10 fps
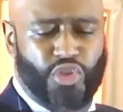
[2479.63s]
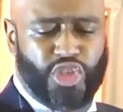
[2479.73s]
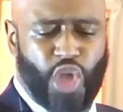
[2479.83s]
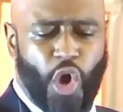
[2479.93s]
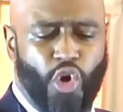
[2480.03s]
to
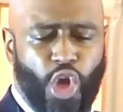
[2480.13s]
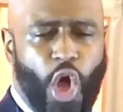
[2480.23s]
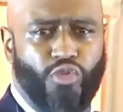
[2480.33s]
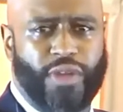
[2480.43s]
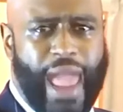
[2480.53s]
get you
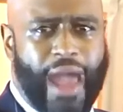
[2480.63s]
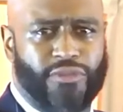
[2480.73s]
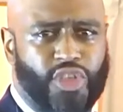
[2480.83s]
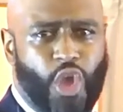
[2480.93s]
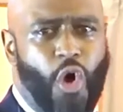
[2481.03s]
so
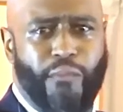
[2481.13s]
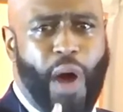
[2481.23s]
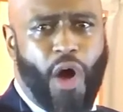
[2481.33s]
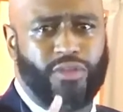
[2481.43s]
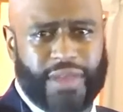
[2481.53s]
low down,
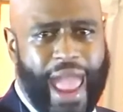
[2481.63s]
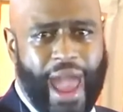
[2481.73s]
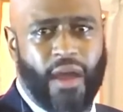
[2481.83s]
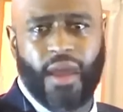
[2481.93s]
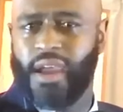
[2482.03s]
so
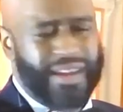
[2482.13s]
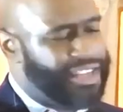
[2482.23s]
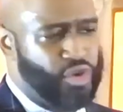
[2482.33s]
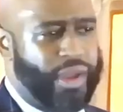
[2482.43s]
bogged down